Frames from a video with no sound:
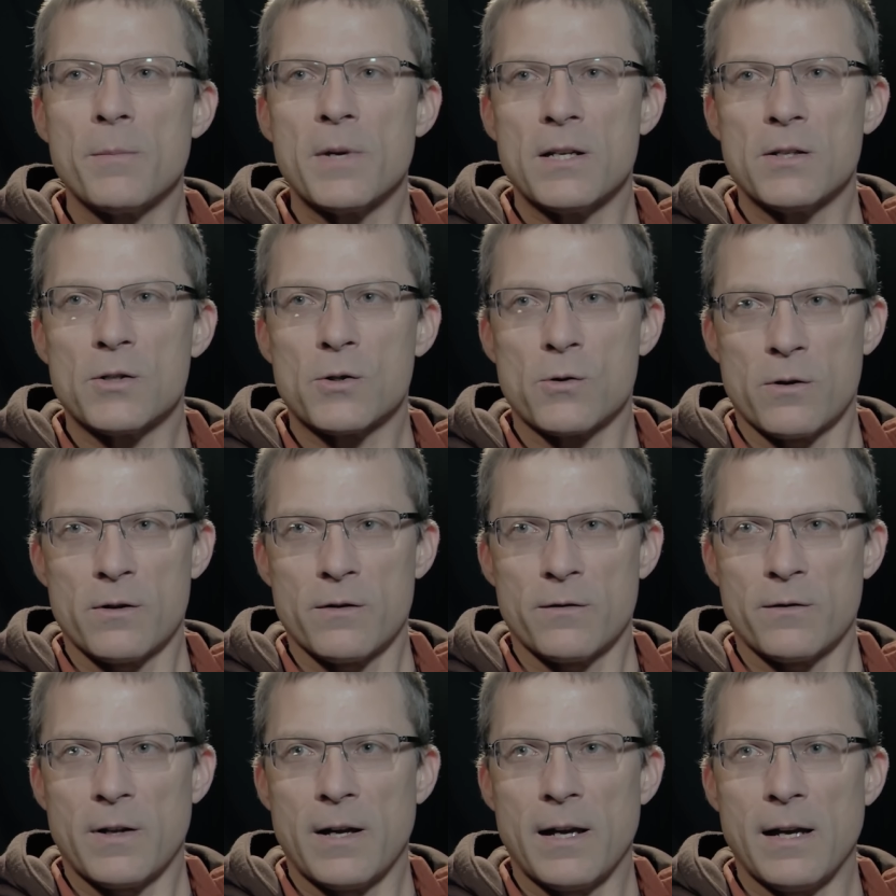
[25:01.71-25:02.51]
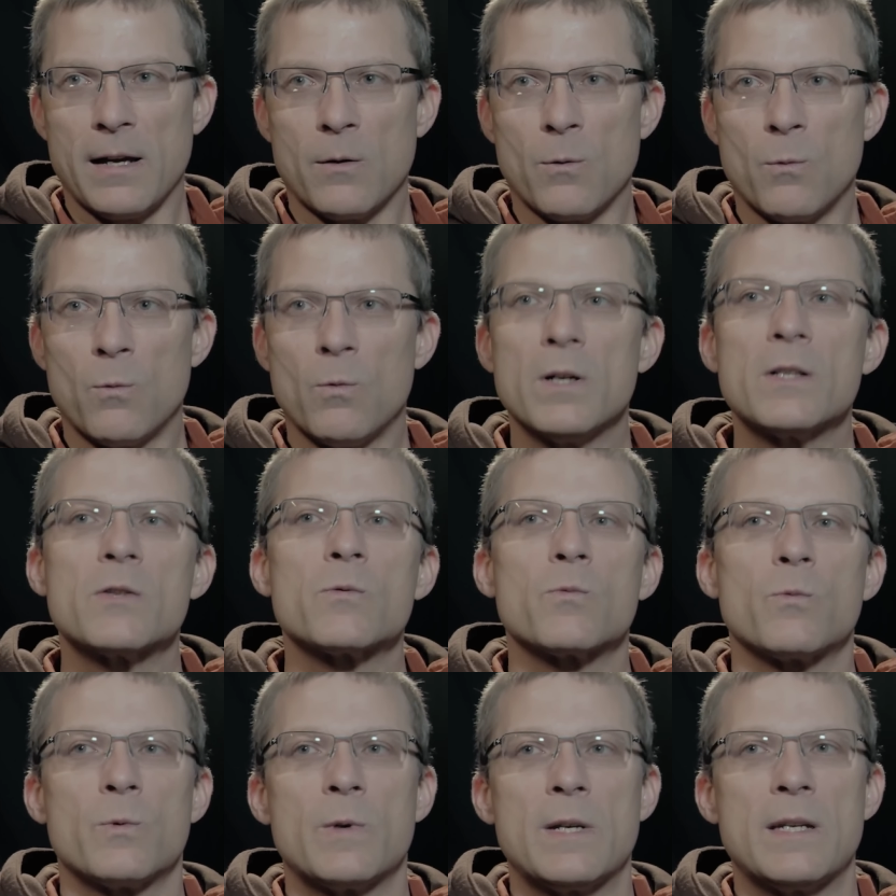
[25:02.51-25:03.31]
me sort of like
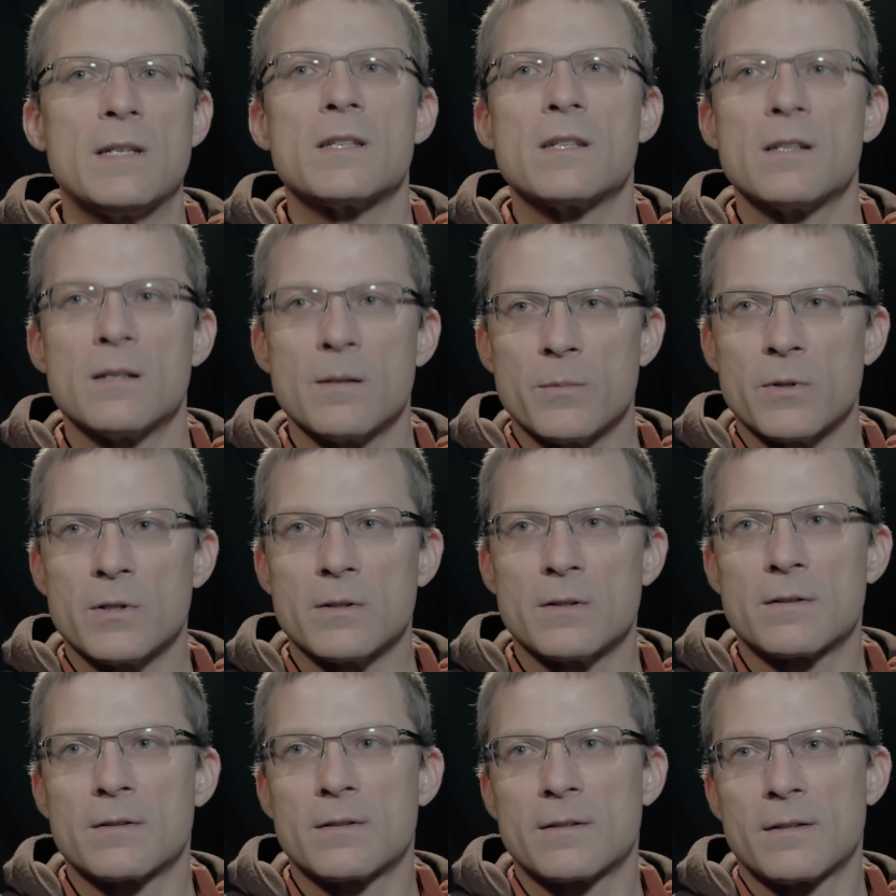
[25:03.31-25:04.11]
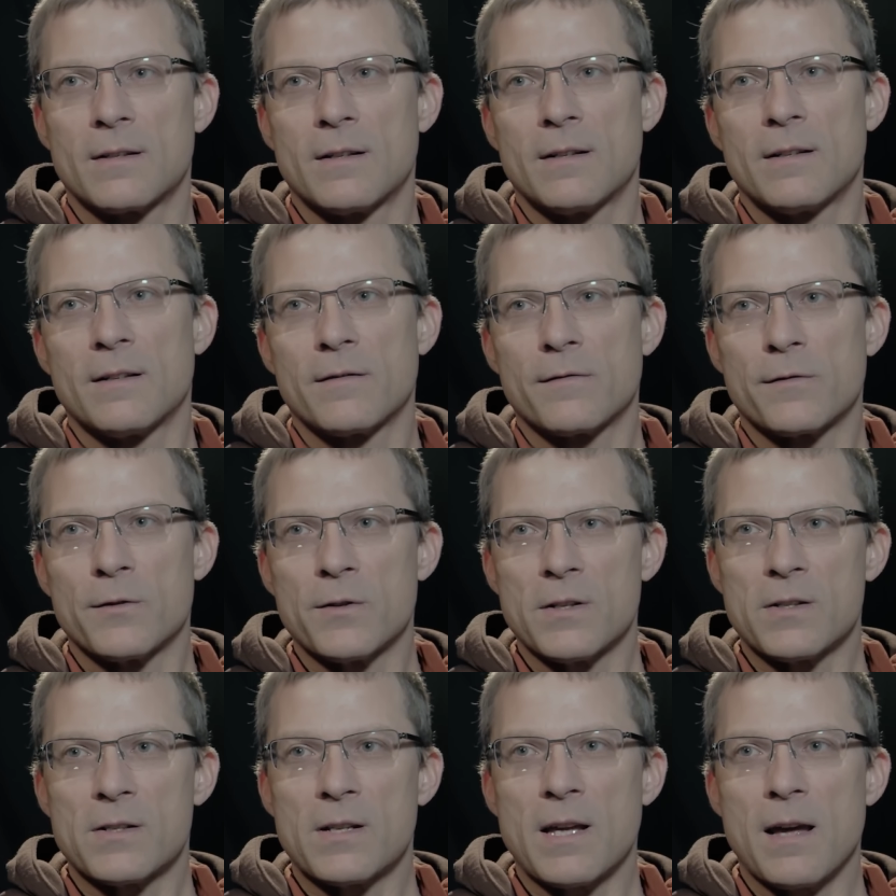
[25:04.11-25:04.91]
what's reasonable for
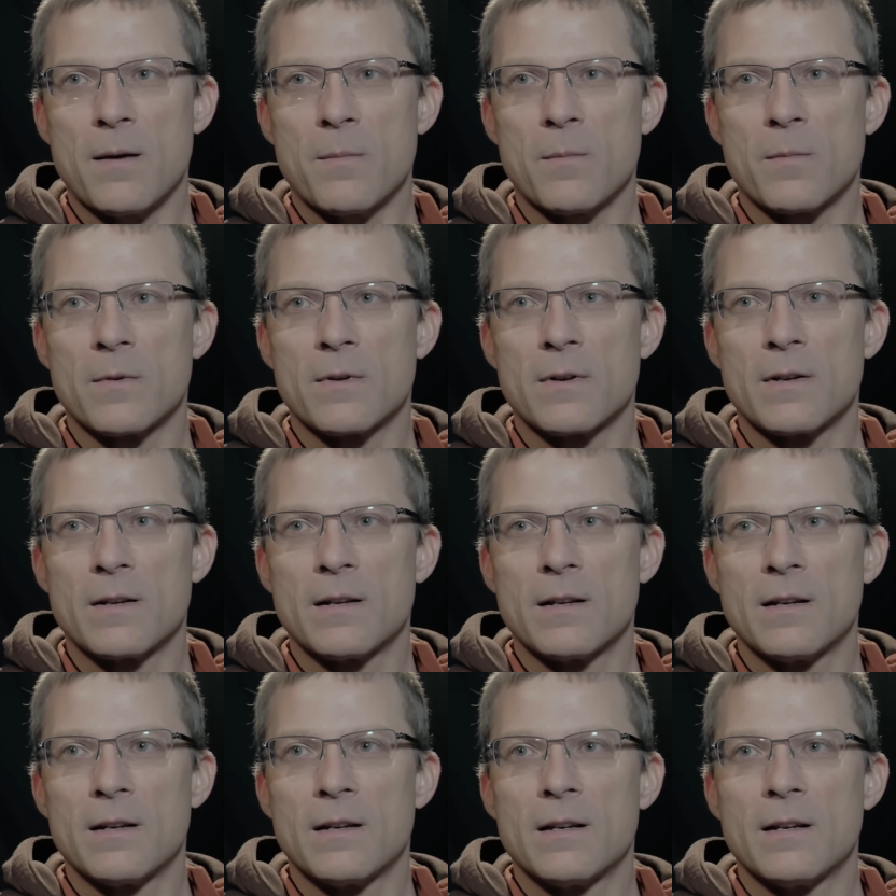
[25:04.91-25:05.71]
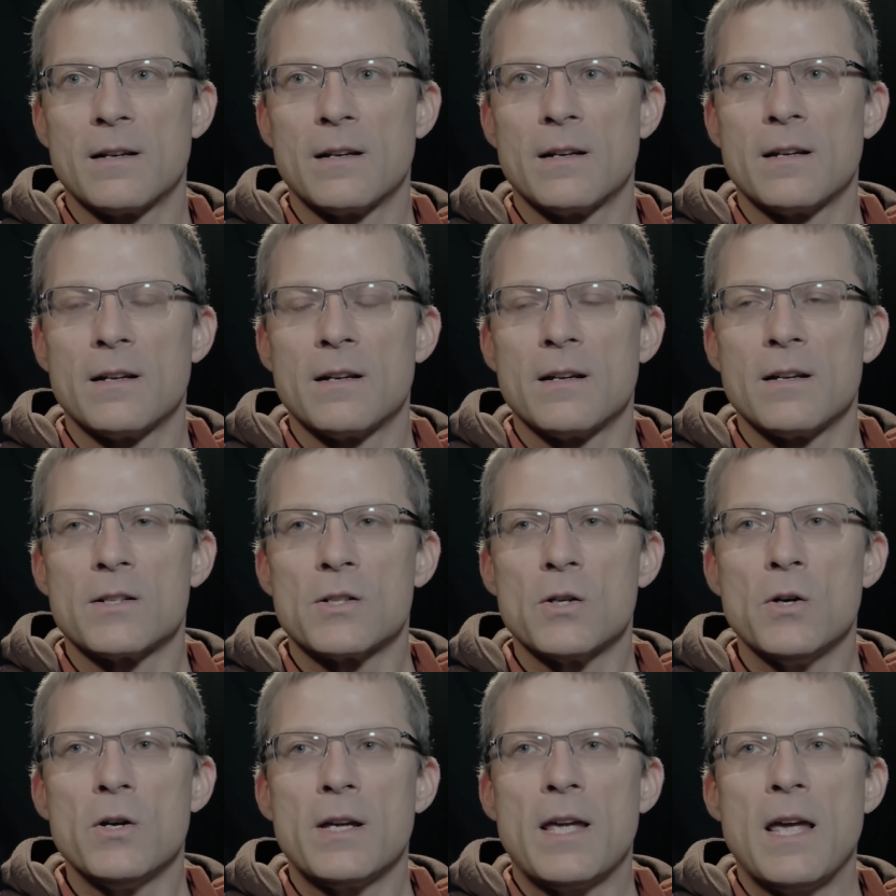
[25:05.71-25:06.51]
this game.
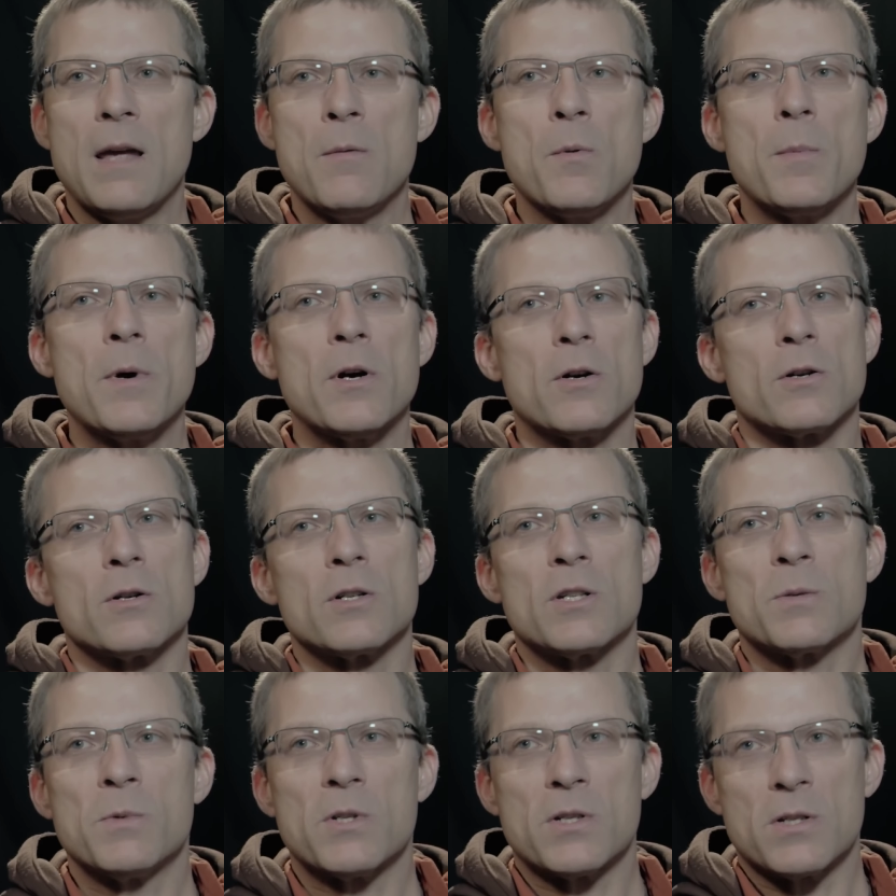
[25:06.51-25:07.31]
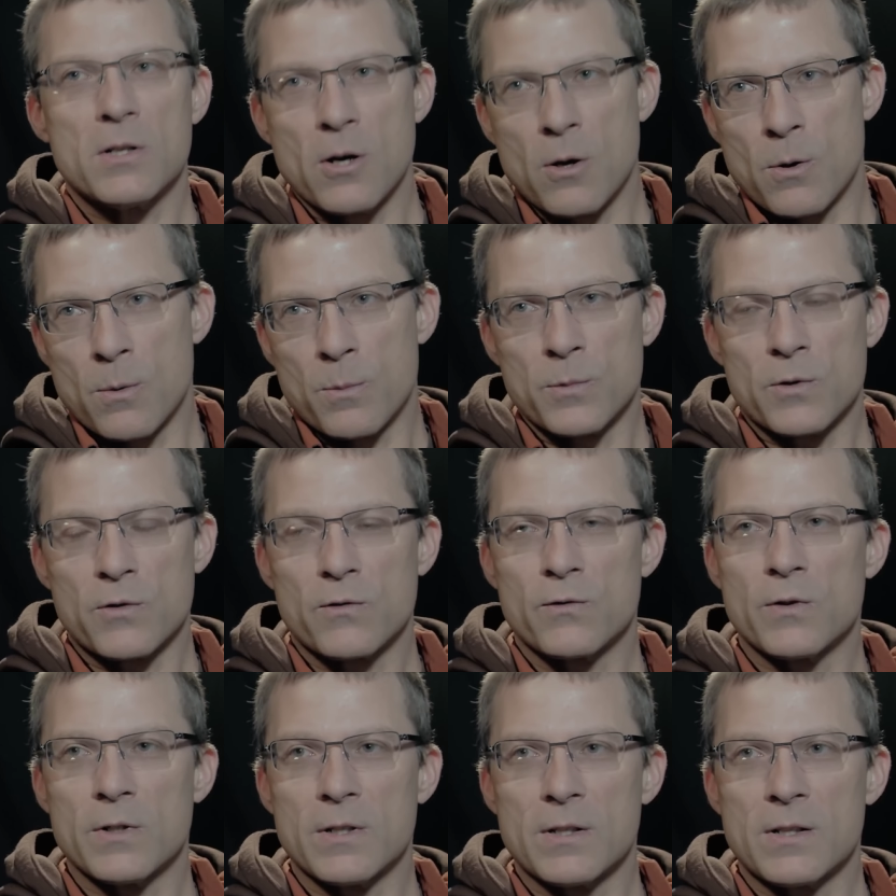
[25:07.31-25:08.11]
So a game about Christmas gnomes,
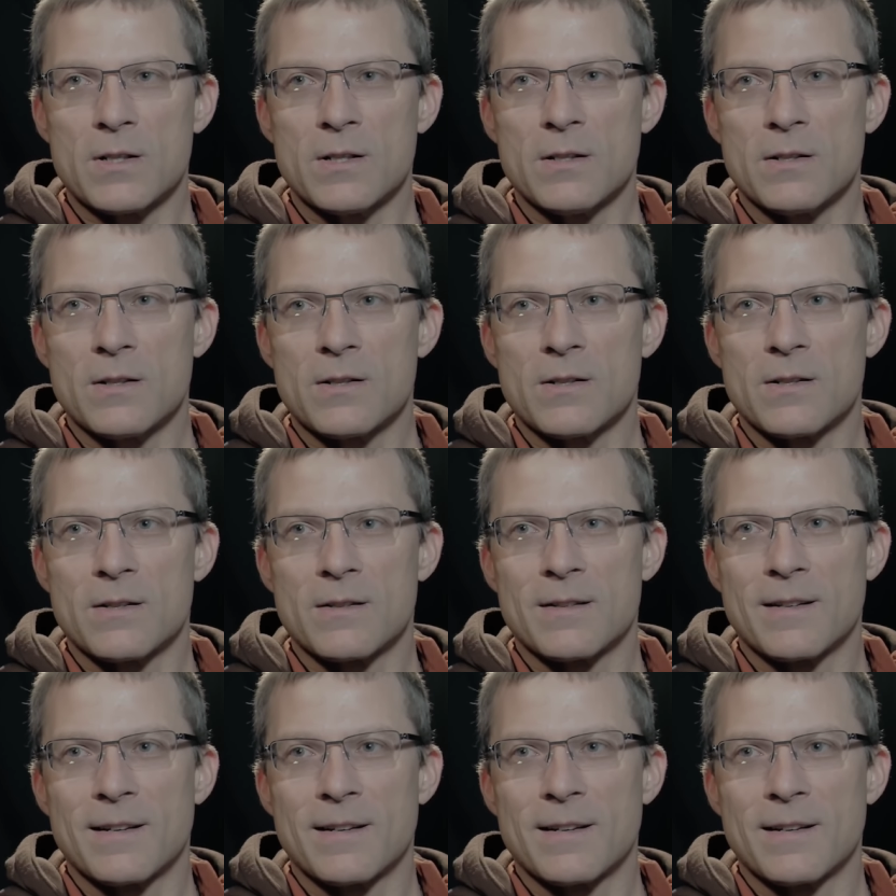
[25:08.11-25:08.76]
for instance,